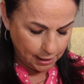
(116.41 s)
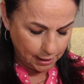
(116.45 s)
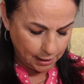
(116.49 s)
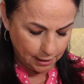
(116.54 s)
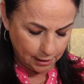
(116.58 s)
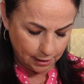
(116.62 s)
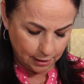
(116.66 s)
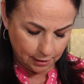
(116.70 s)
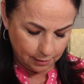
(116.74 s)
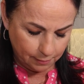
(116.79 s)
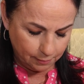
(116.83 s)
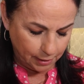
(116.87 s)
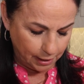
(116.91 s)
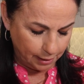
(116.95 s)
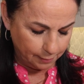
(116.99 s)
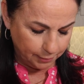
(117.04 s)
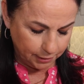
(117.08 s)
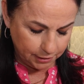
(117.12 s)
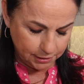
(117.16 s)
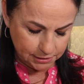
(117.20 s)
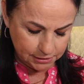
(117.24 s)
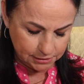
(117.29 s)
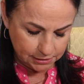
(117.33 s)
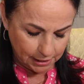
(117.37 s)
I'm
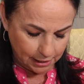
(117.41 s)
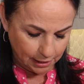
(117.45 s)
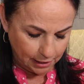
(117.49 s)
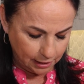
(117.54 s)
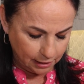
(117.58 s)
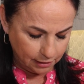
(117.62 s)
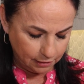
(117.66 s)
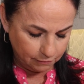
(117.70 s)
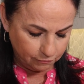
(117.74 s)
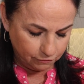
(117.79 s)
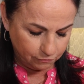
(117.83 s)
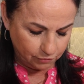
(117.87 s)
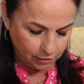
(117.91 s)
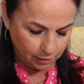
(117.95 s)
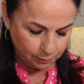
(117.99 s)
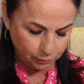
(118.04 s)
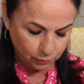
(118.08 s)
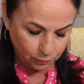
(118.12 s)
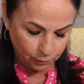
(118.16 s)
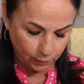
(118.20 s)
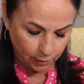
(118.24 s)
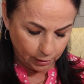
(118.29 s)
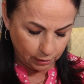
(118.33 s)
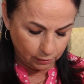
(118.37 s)
going to say
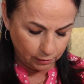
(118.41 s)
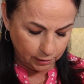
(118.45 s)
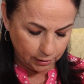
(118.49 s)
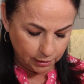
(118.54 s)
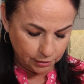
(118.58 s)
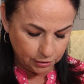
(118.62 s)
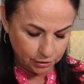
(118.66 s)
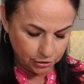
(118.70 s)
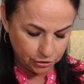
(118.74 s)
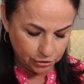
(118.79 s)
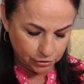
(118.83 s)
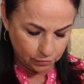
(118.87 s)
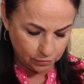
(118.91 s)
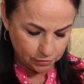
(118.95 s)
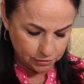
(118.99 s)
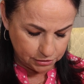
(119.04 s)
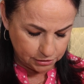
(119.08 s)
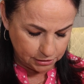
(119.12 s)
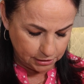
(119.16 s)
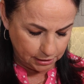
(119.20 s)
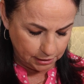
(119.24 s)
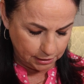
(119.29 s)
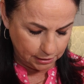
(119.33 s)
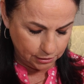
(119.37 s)
February the
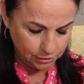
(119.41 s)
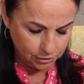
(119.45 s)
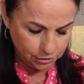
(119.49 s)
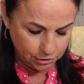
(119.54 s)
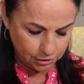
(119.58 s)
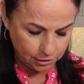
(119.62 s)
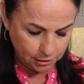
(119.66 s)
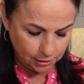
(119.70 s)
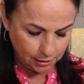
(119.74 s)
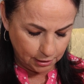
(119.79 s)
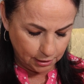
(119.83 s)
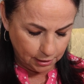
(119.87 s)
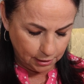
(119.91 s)
13th.